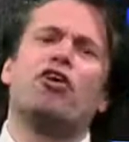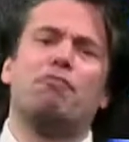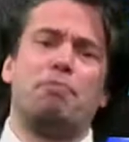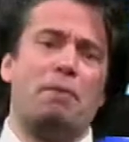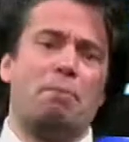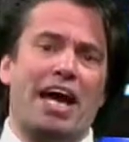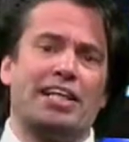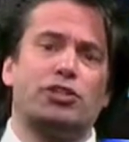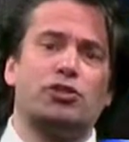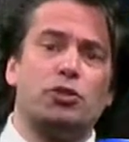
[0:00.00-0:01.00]
of
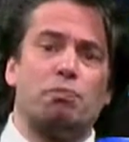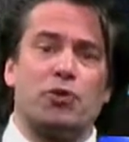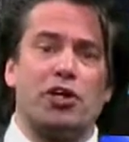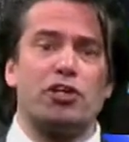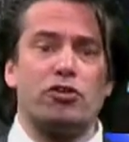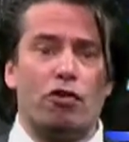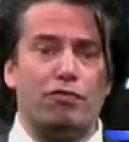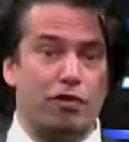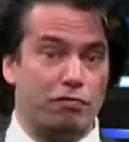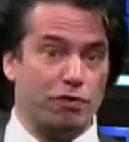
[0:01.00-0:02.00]
Pmax to the product of
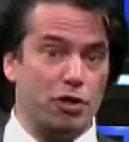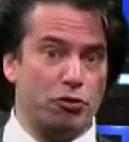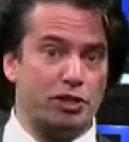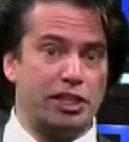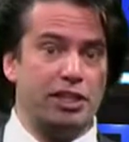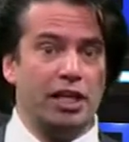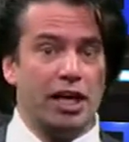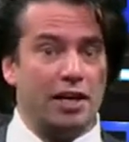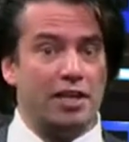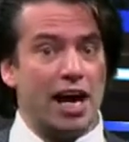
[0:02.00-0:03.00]
VOC
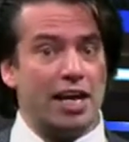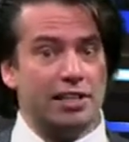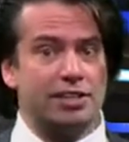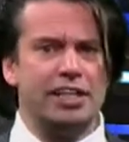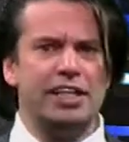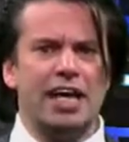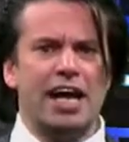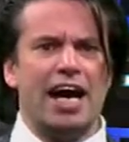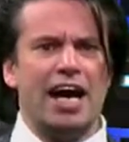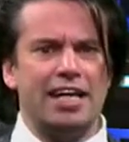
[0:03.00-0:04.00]
and ISC
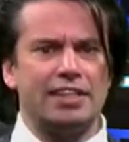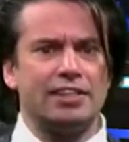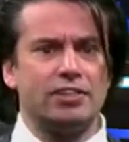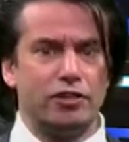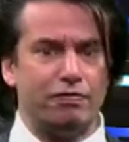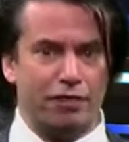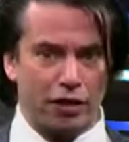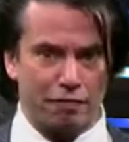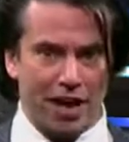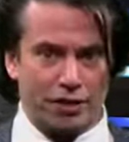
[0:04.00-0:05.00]
as the fill
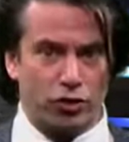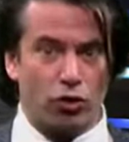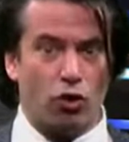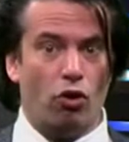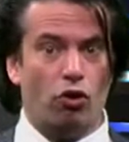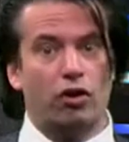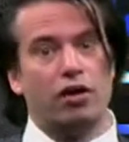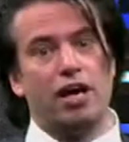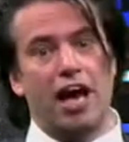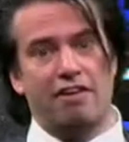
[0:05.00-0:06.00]
factor, or
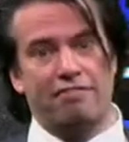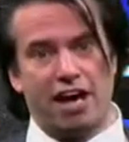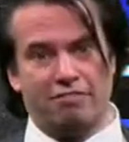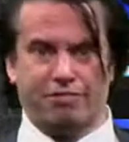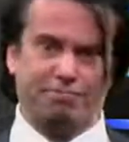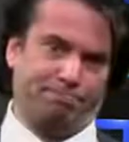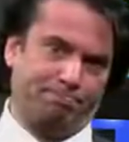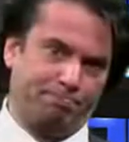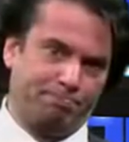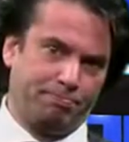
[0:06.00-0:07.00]
FF.
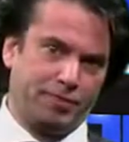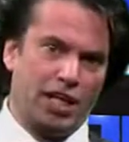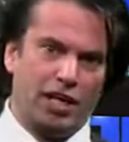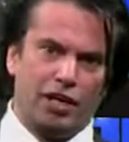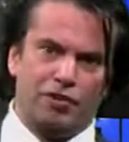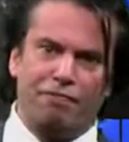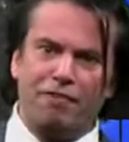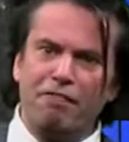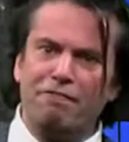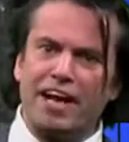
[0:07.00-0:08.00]
The
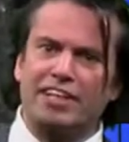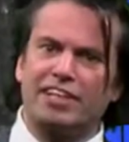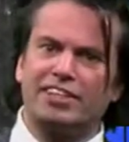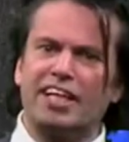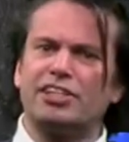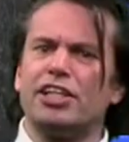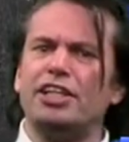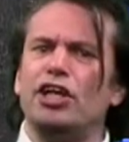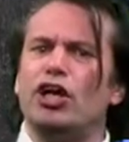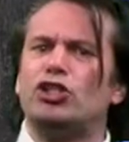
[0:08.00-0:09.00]
fill factor
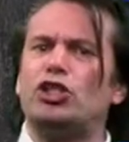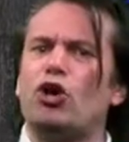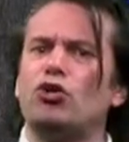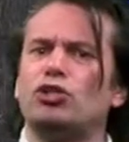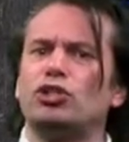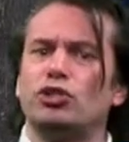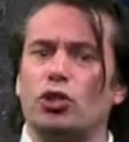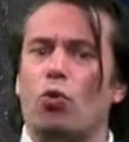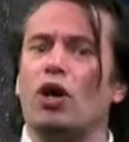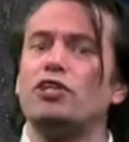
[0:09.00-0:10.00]
essentially shows the
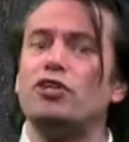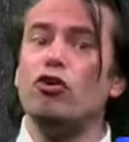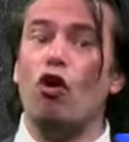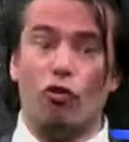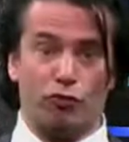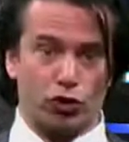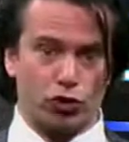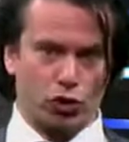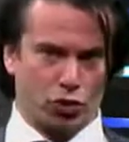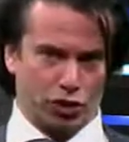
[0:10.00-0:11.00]
quality of our
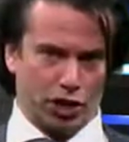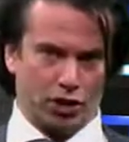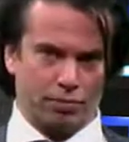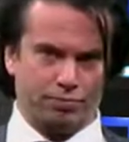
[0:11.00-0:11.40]
solar cell.